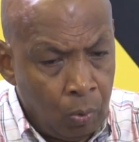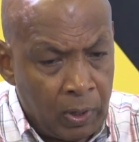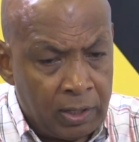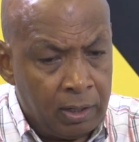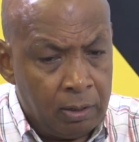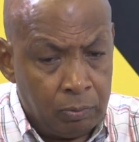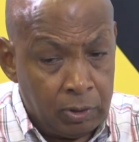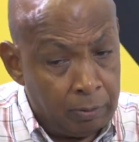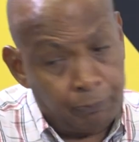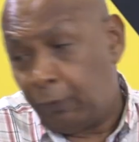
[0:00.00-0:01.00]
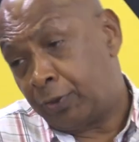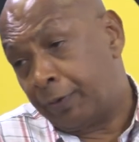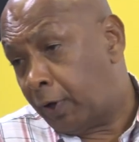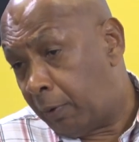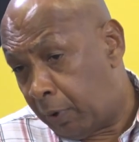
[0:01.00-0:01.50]
well, uh, first
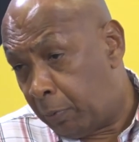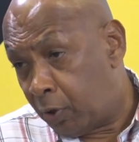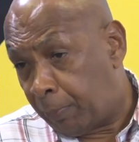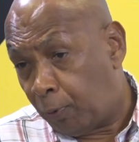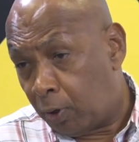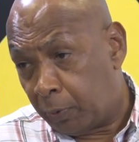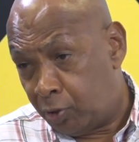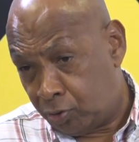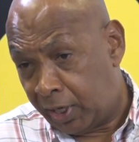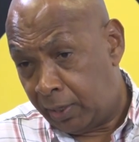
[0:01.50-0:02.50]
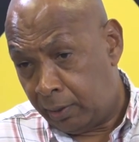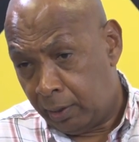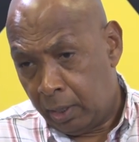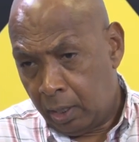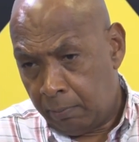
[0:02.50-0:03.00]
of all, I, I want to applaud what you're saying
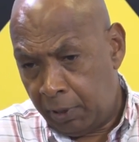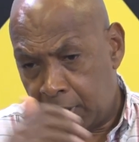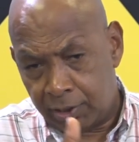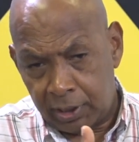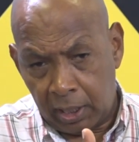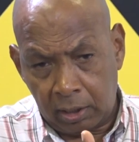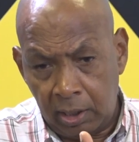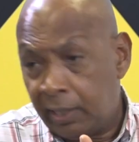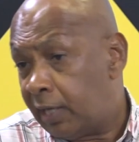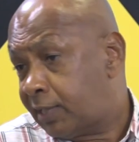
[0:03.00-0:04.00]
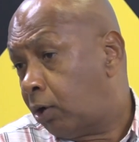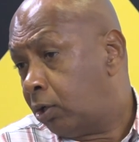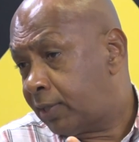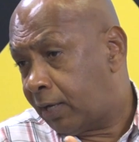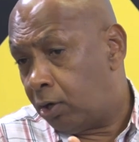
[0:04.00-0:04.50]
because uh, clinical psych
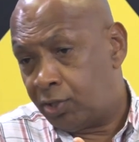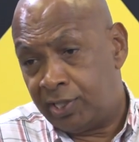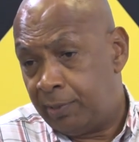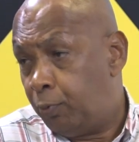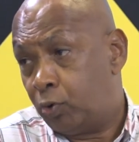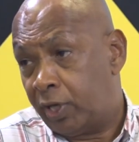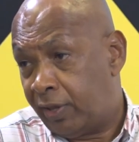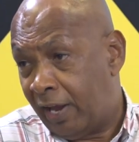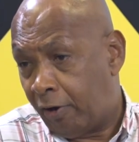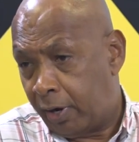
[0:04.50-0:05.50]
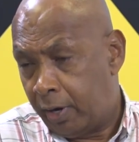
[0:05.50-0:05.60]
psychology is important there.